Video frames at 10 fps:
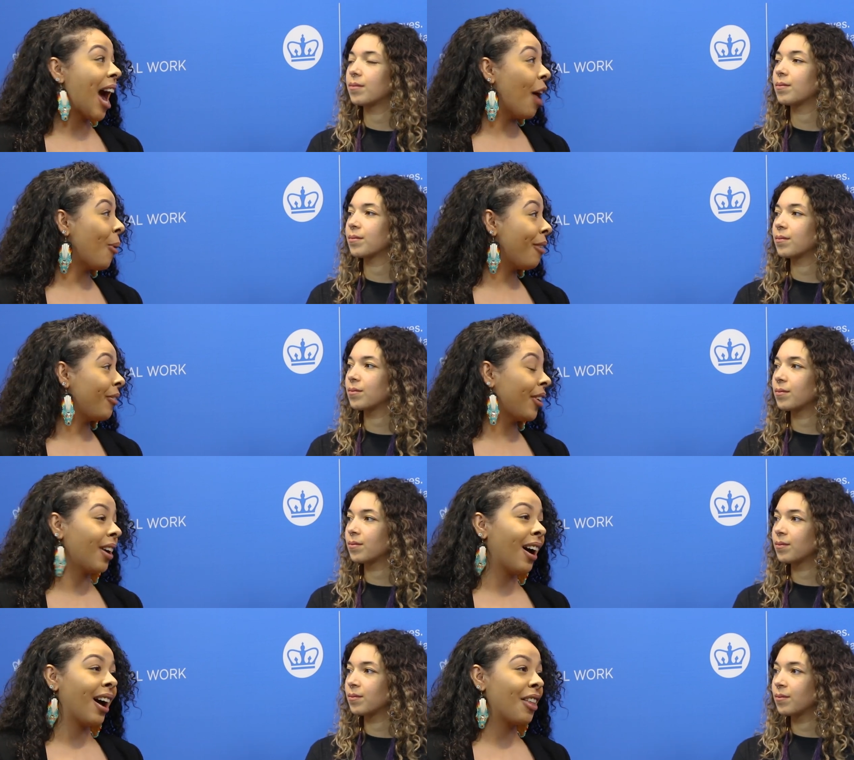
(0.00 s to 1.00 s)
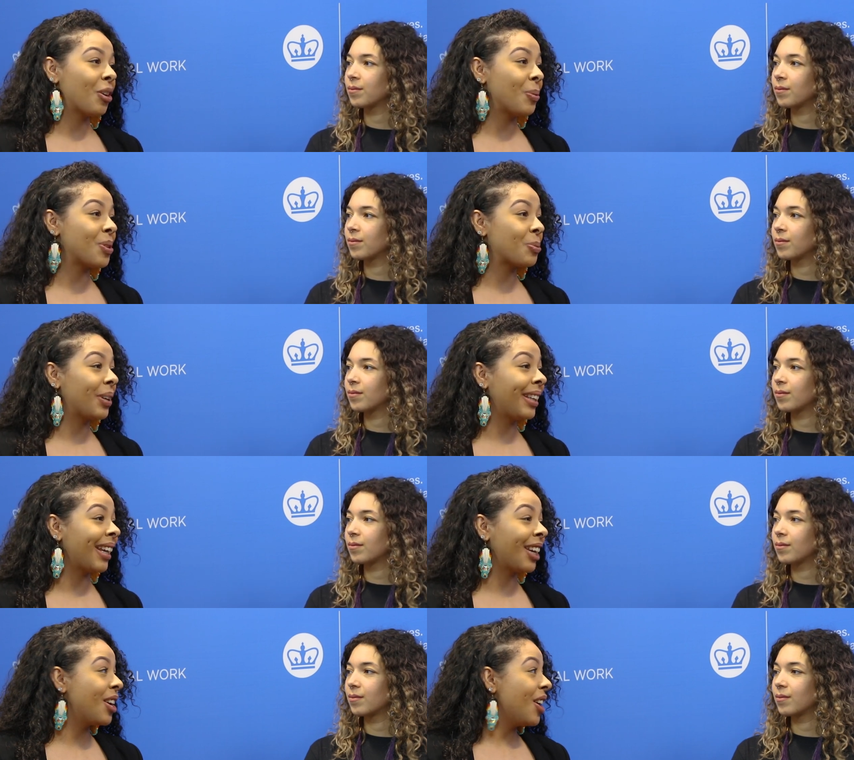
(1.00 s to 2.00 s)
Speaker 1: However, uh, there was
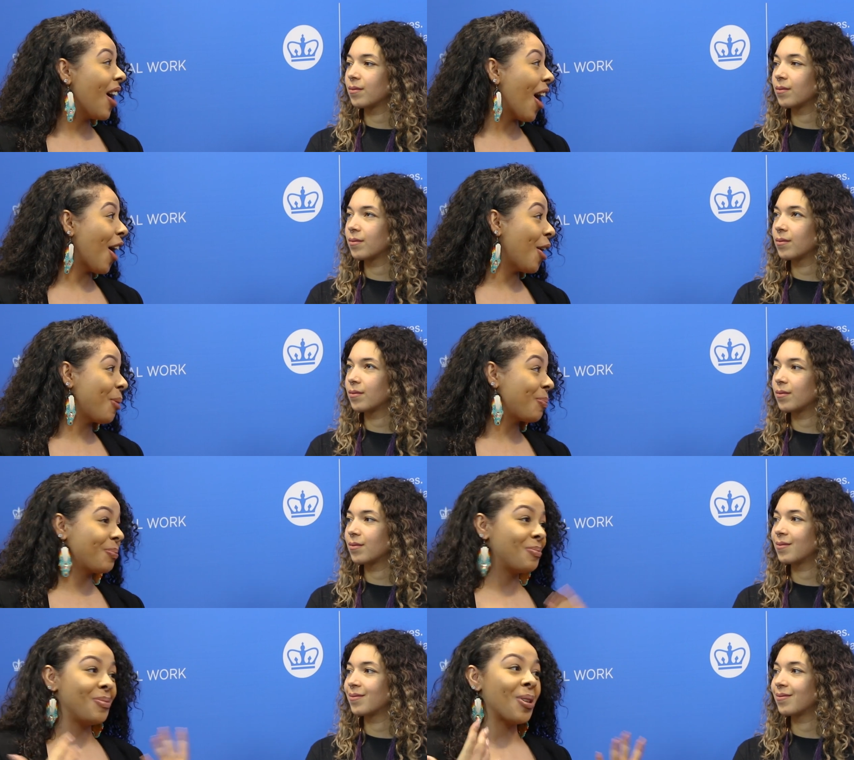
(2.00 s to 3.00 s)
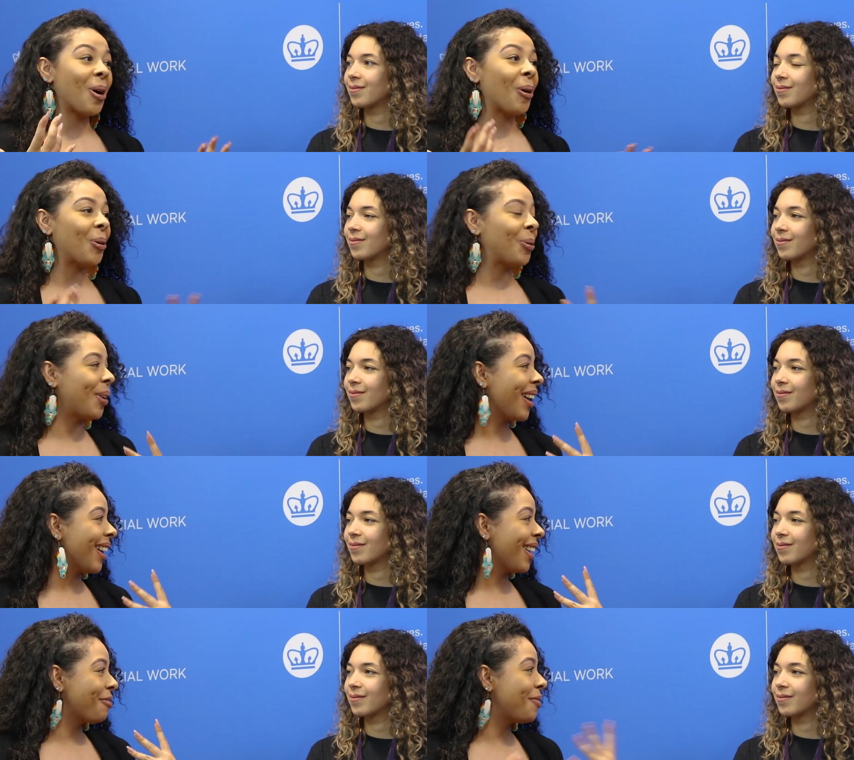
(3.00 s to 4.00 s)
really um, no
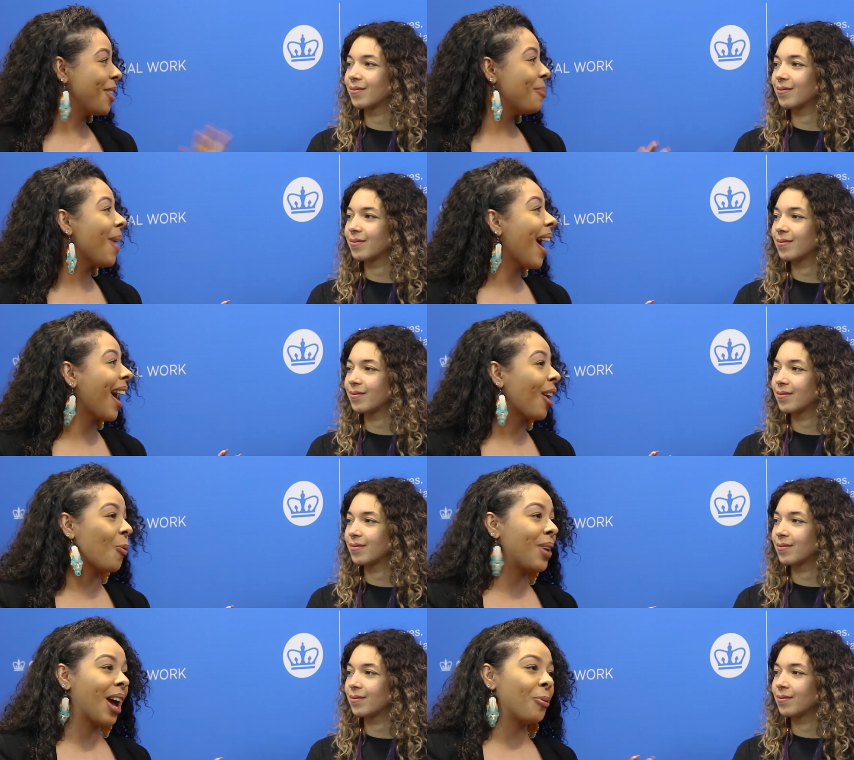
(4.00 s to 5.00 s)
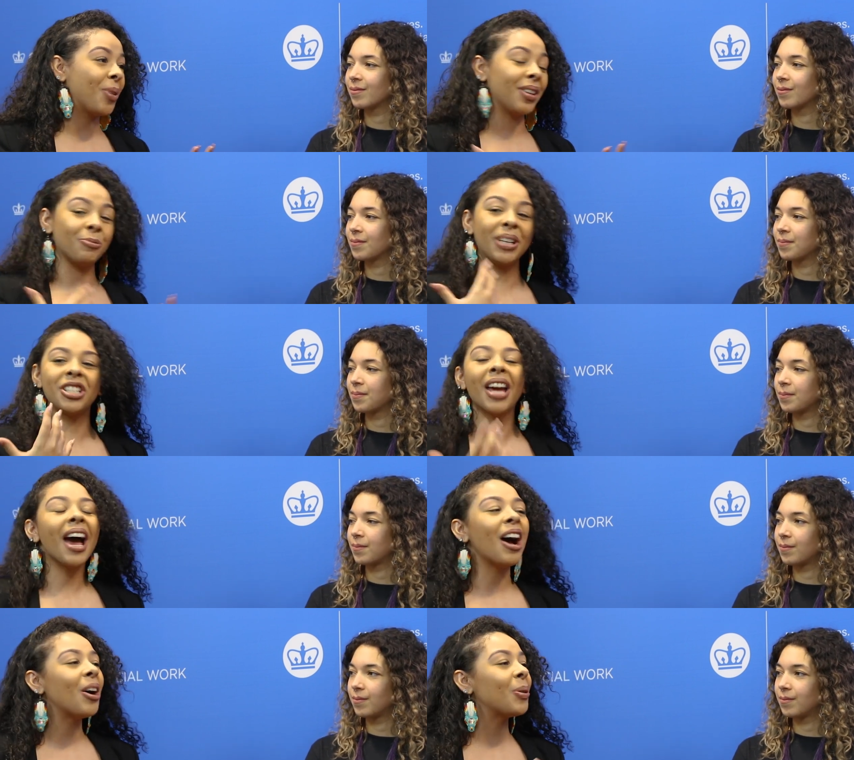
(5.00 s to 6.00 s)
uh, feedback when mm-hmm. I would reach
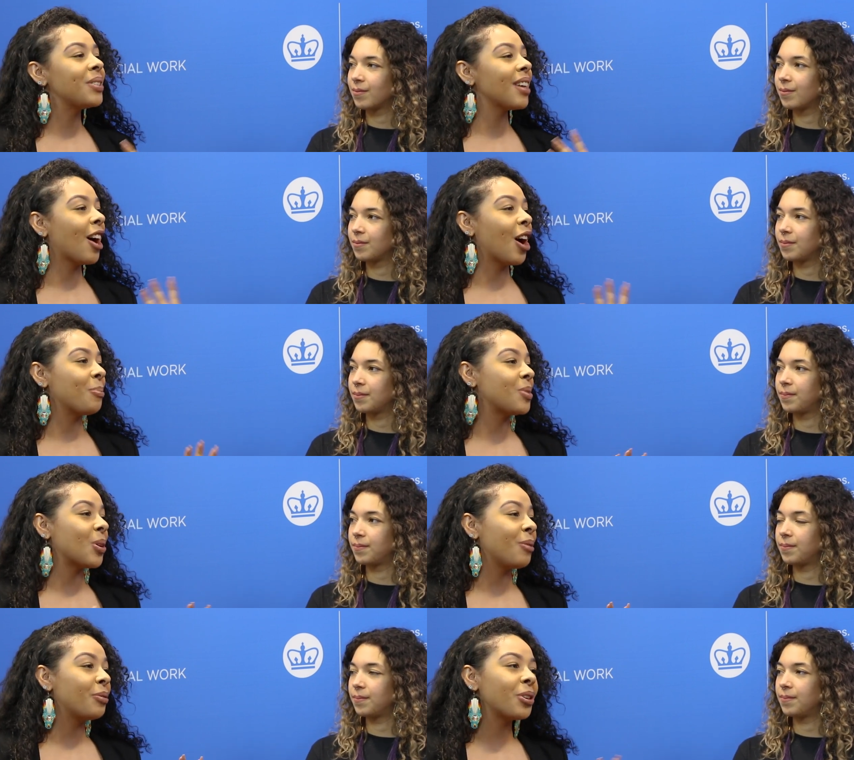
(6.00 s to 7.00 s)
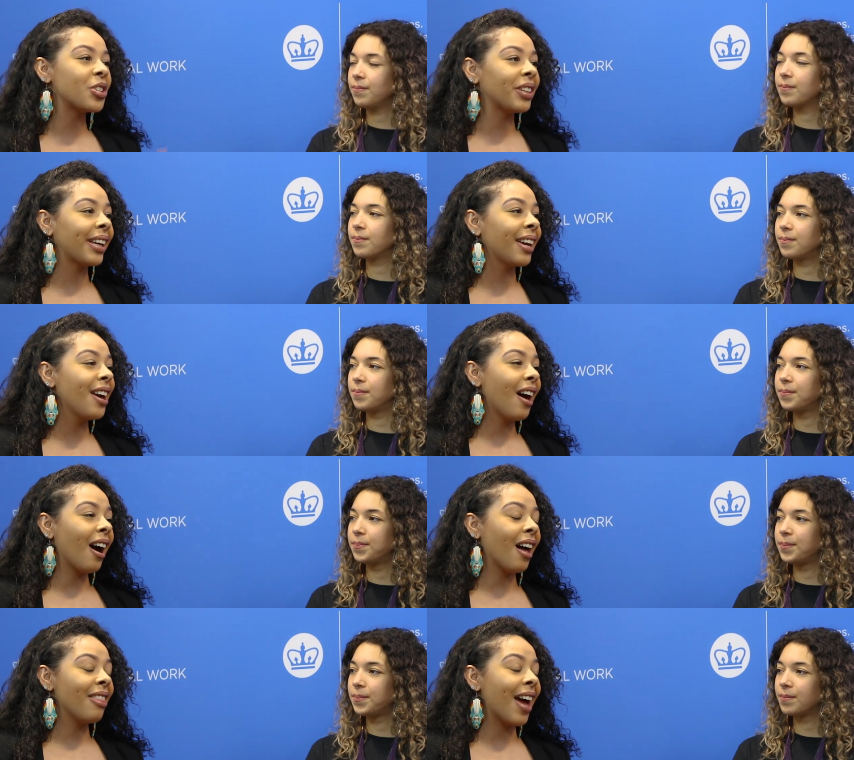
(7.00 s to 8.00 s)
out. Um, so, unfortunately,
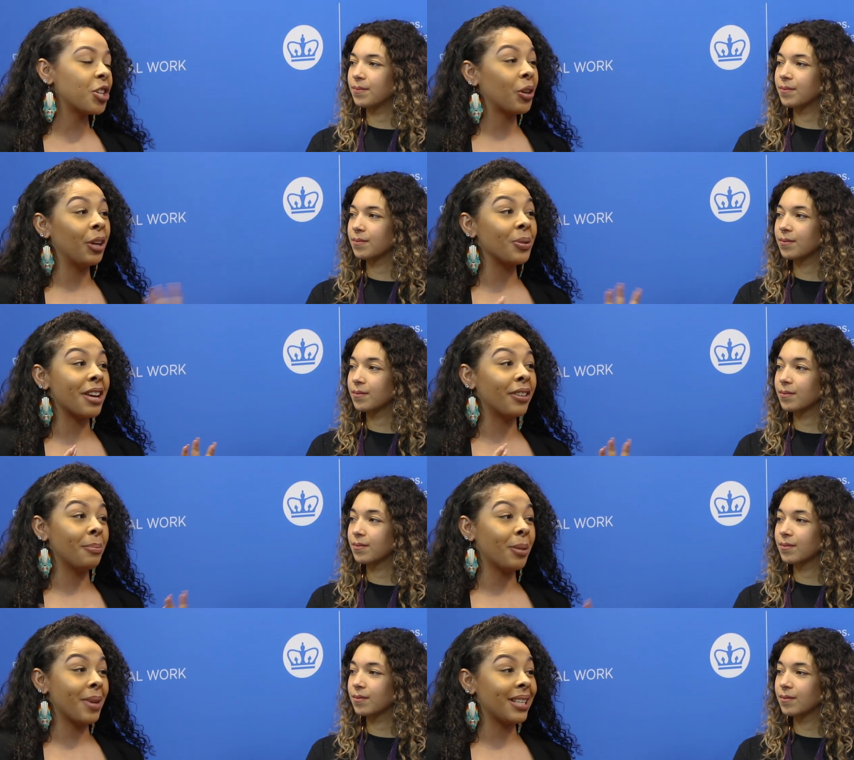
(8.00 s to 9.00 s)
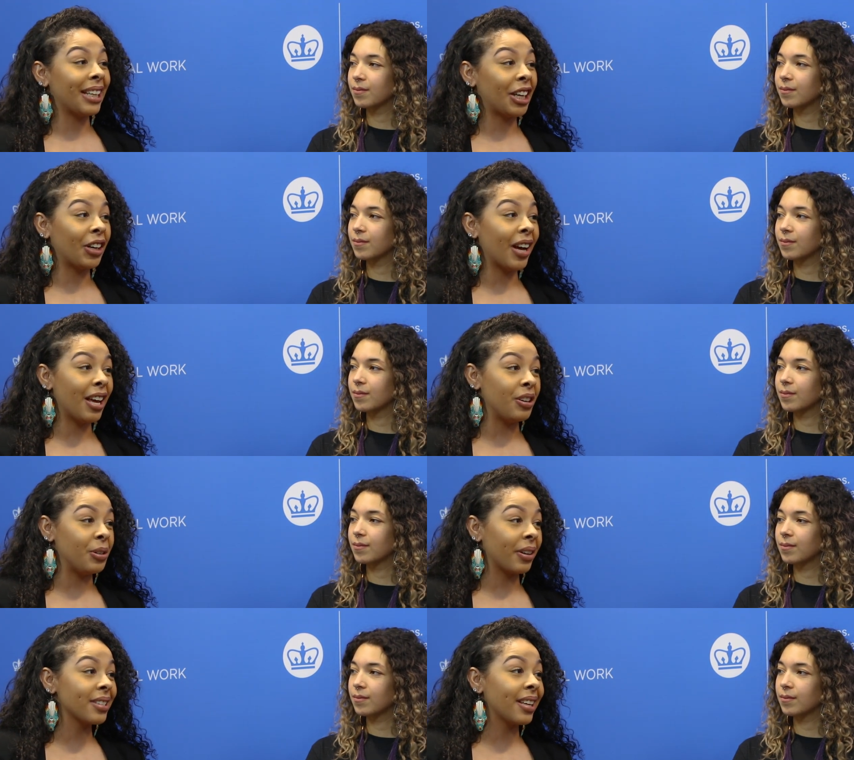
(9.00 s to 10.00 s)
uh, that training was never implemented here in New
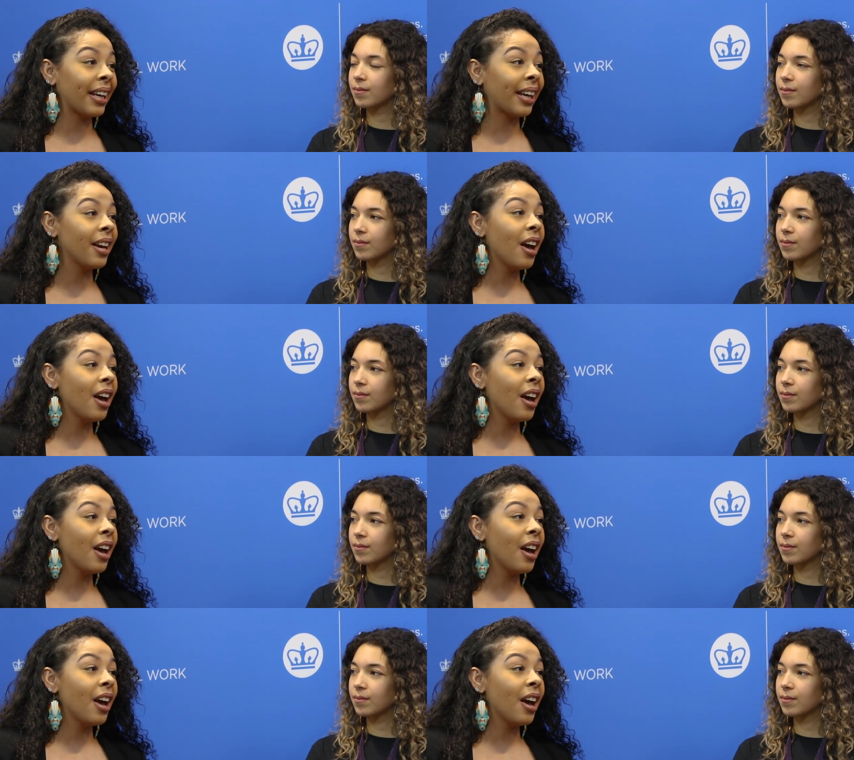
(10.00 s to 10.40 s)
York City,